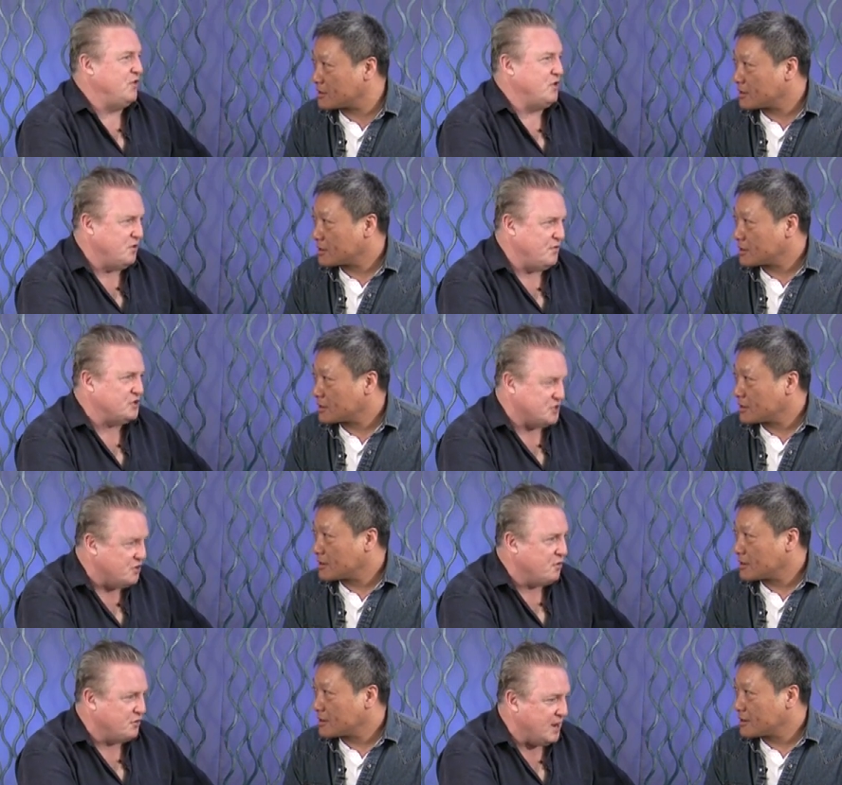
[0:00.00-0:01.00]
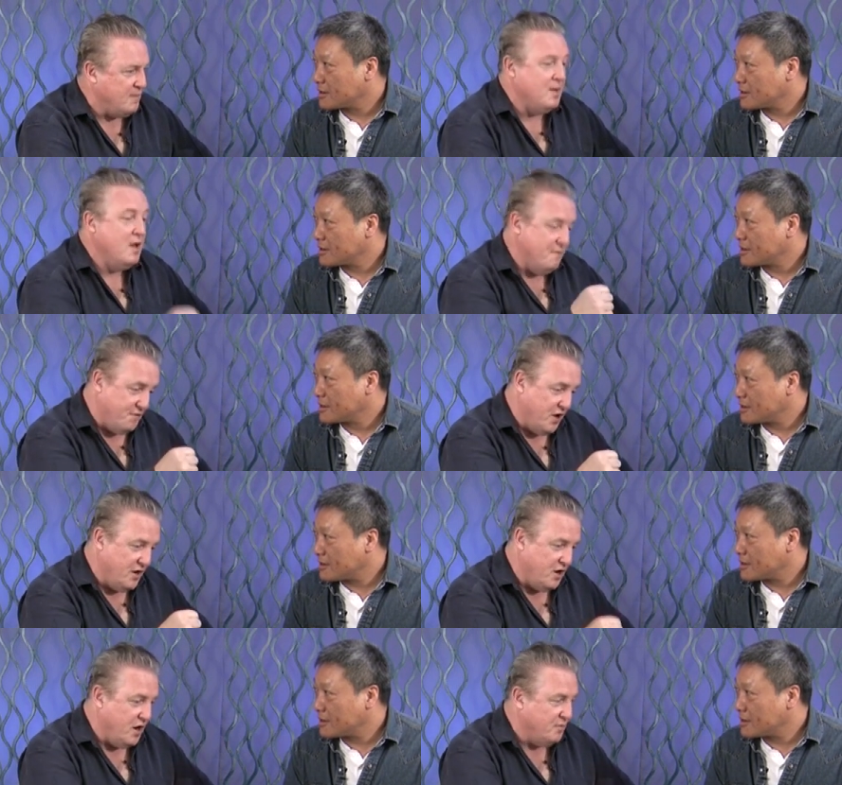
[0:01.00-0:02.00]
Speaker 1: for the University of Notre Dame.
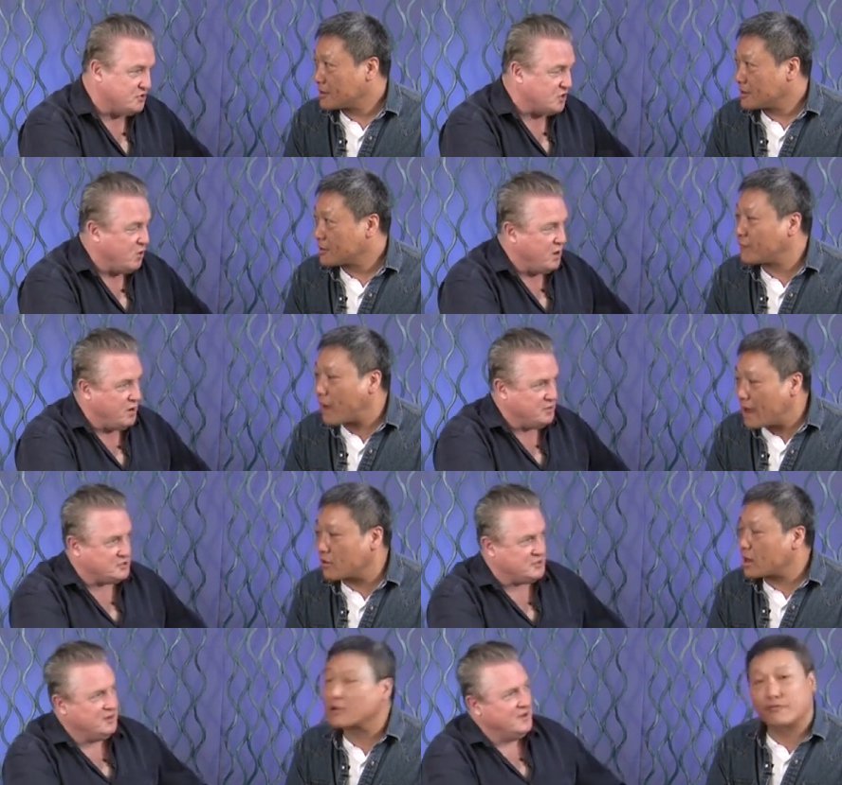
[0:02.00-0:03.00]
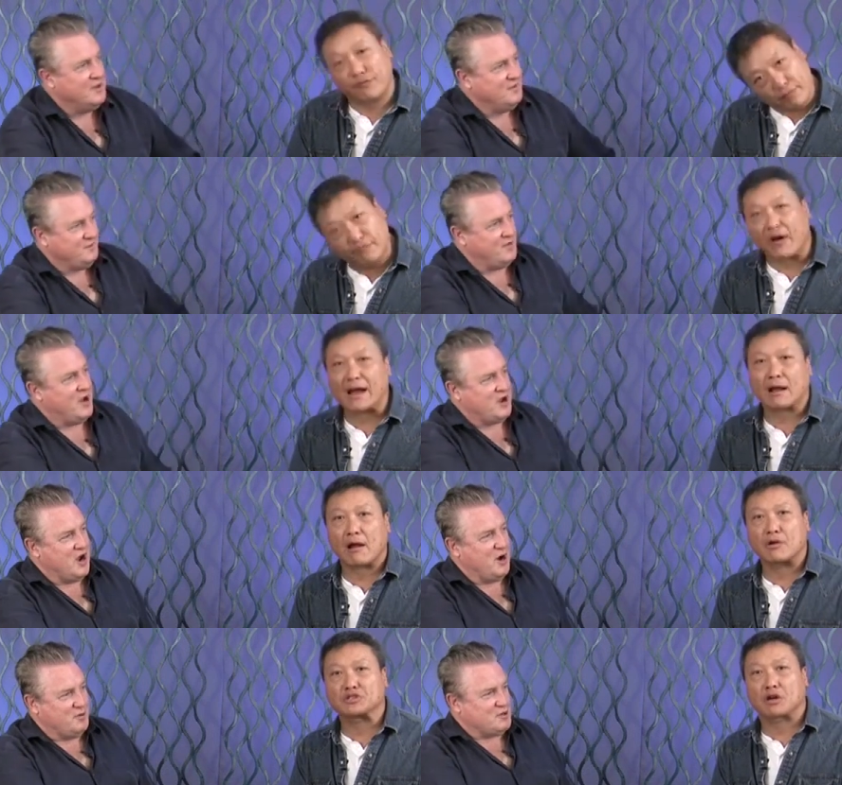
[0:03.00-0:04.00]
Fighting Irish, go Irish. Uh, fighting, fighting,
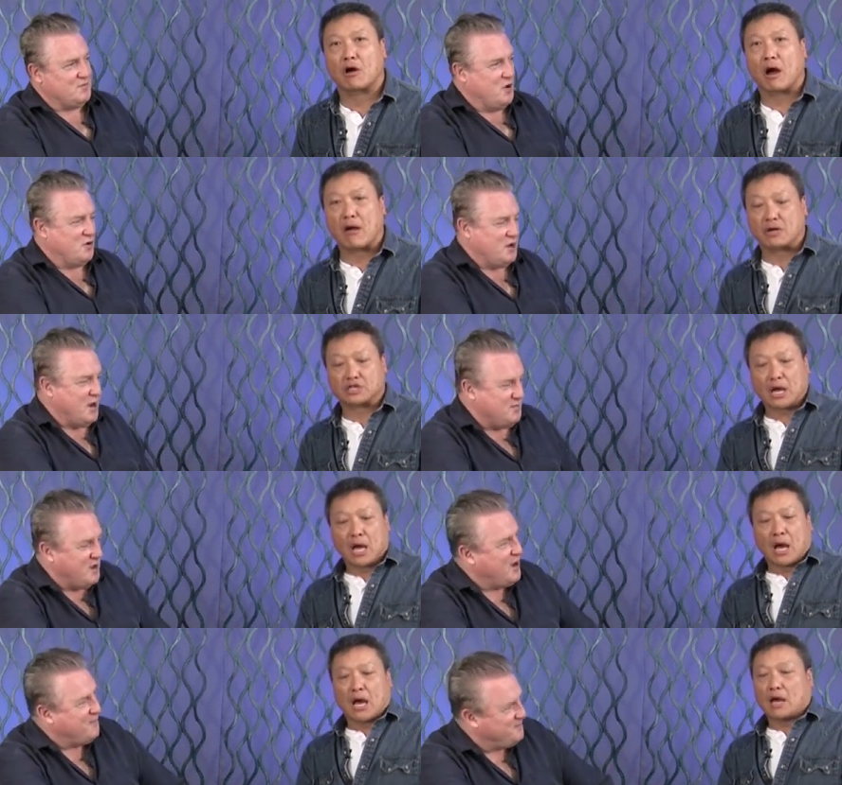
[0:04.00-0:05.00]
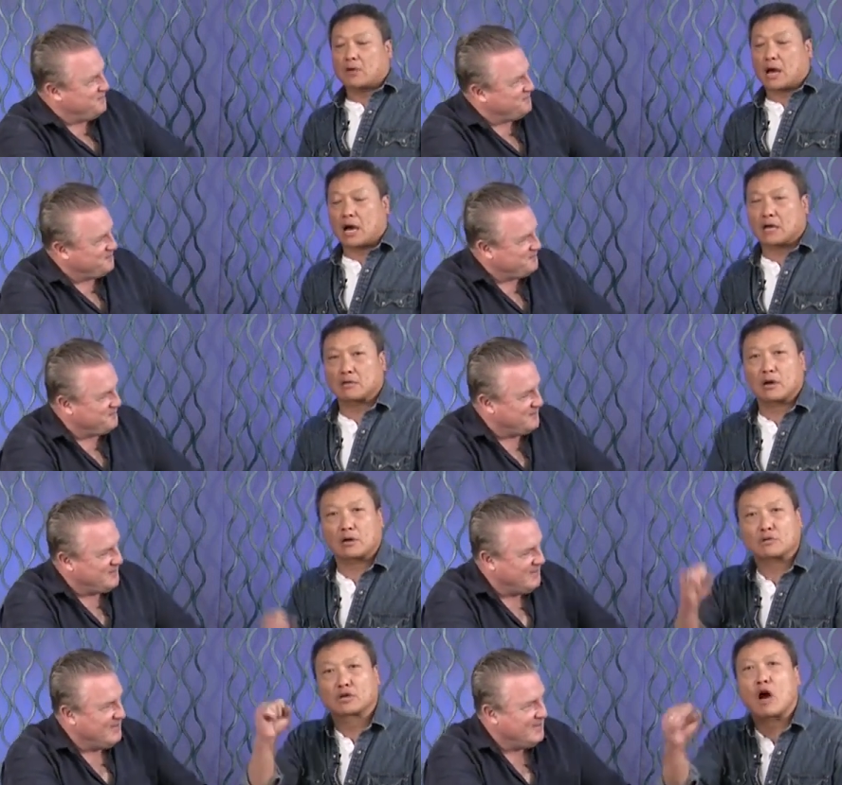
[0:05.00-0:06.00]
Irish, Irish, go Notre Irish. Dame, yeah.
Speaker 2: Uh, uh,
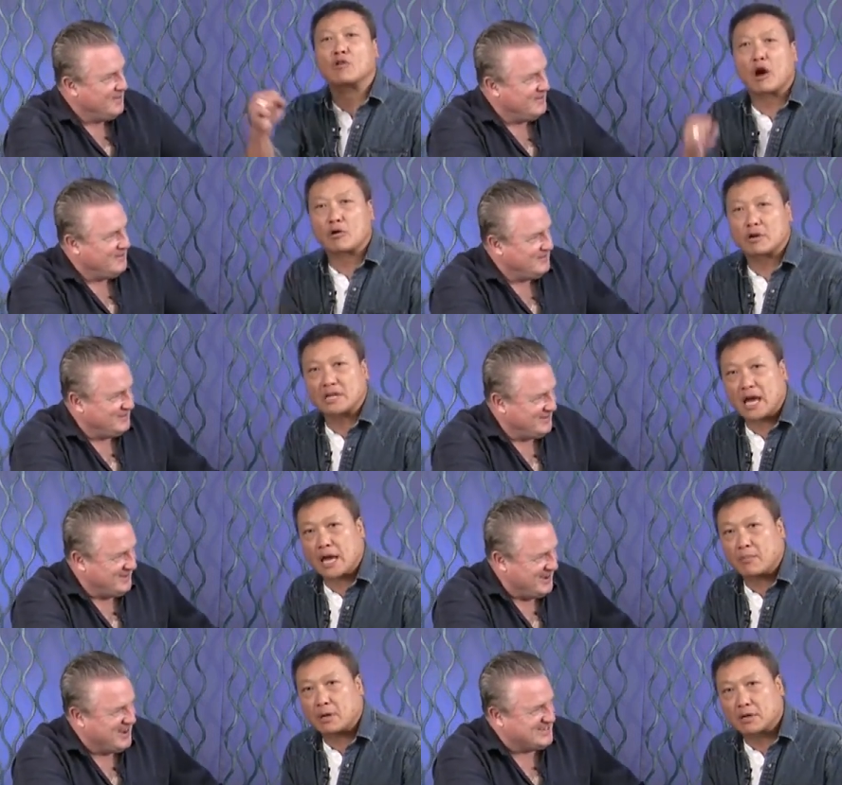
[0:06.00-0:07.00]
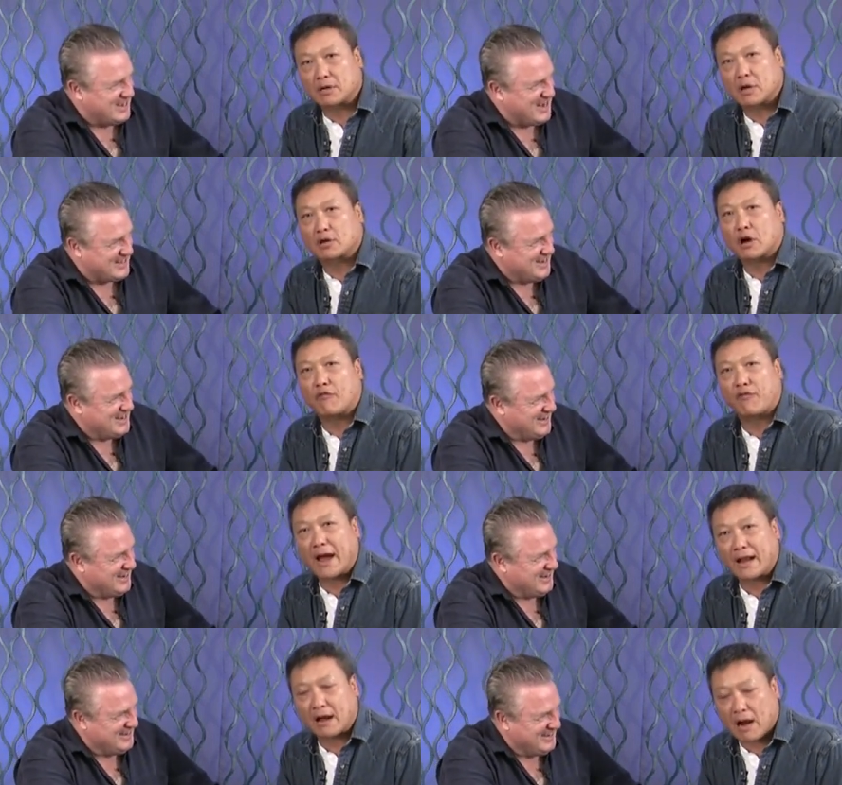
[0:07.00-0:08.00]
go Notre Dame. Yeah, exactly. Go
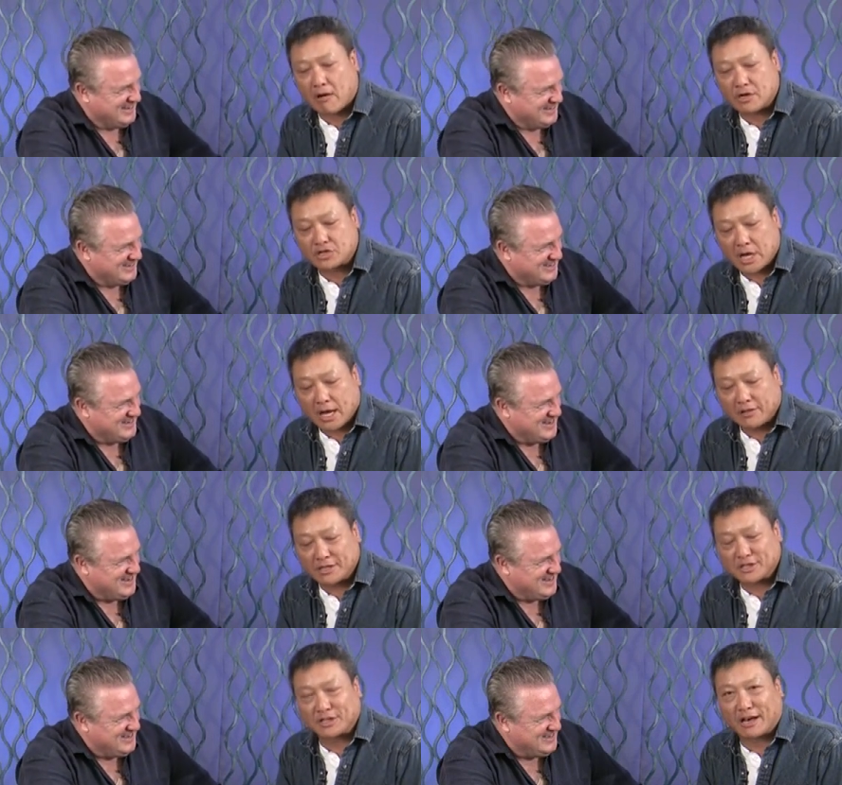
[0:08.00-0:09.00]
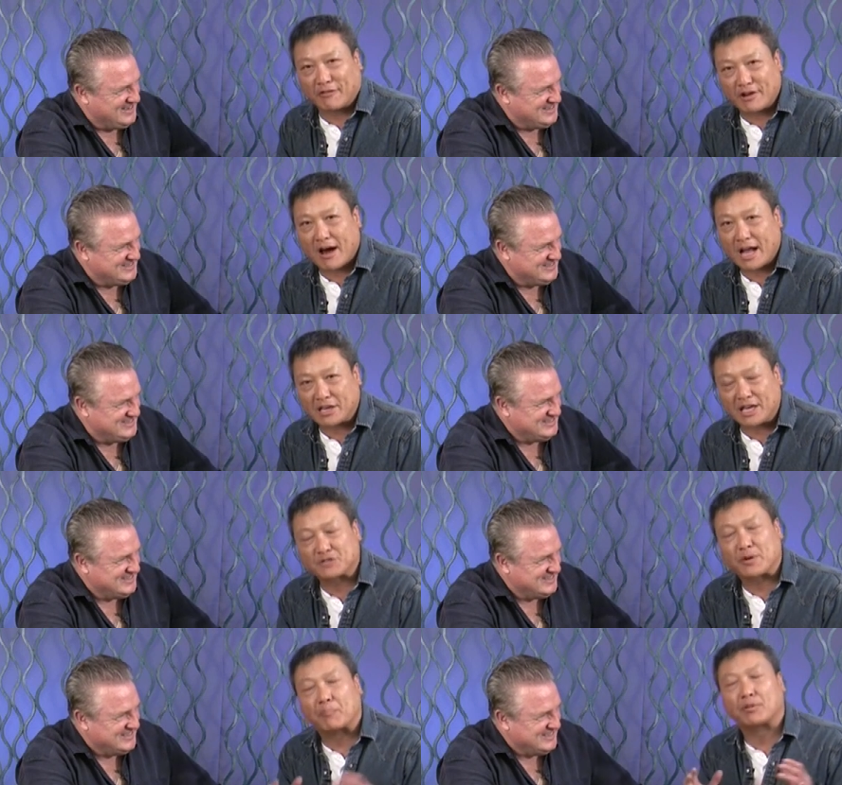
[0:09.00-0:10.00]
Fighting Irish. This is Kelvin Han Yee.
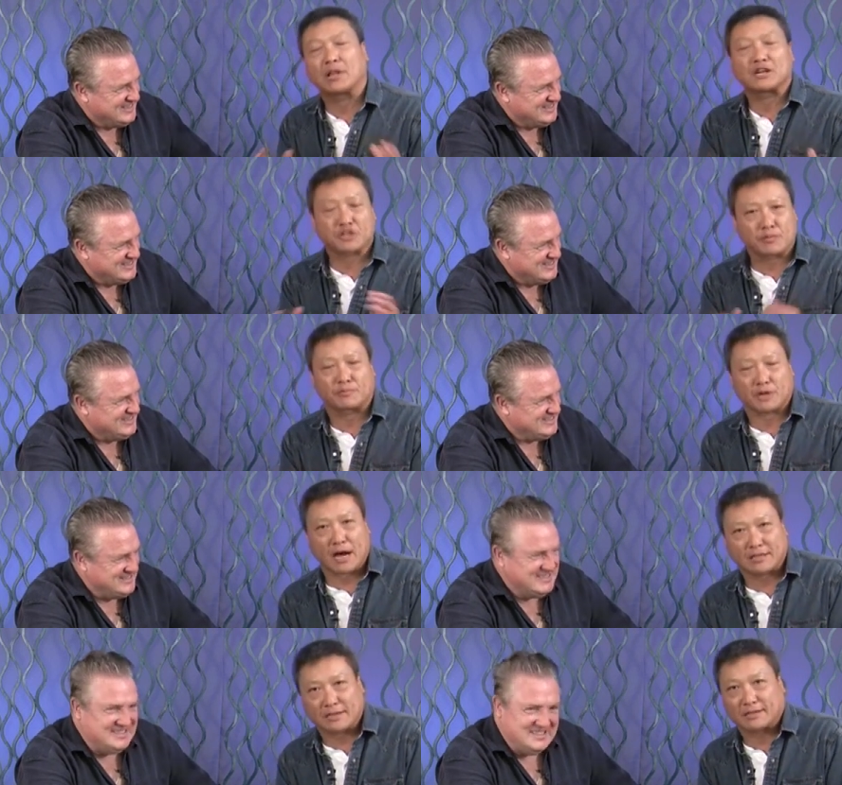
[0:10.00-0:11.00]
It's been a pleasure to talk